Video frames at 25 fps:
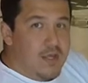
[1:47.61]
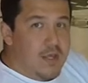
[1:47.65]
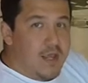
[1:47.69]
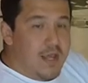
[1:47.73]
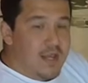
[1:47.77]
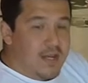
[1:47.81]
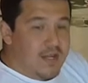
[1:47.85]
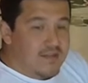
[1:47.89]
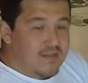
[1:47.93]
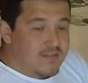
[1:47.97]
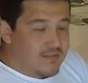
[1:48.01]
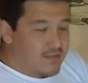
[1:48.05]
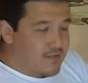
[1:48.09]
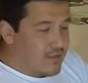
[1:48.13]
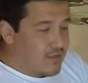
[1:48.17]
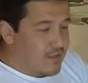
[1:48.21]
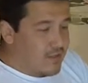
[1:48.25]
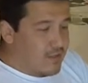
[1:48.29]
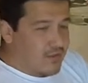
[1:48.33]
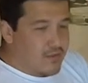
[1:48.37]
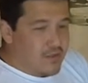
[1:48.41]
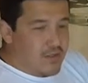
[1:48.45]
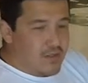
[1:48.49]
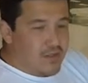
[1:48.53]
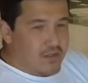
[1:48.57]
and
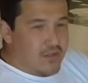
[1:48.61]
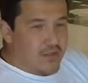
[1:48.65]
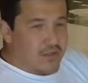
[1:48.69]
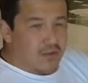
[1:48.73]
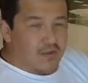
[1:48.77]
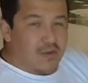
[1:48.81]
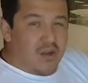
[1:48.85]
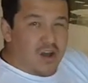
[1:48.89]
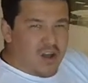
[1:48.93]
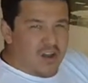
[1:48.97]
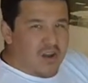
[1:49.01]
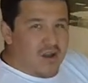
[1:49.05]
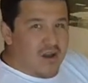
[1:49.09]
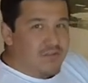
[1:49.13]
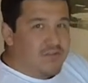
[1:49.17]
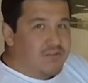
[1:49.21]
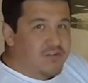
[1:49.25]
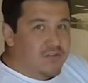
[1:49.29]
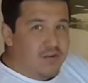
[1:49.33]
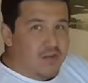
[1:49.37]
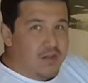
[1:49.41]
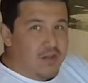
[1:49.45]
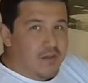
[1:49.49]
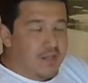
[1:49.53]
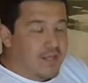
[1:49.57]
it's, you know, cutting off
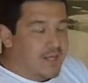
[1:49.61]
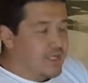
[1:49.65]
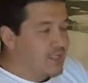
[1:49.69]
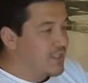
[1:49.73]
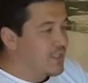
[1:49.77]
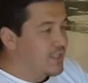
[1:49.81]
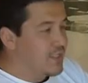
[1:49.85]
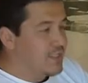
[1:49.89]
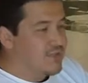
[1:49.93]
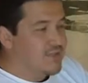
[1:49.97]
circulation.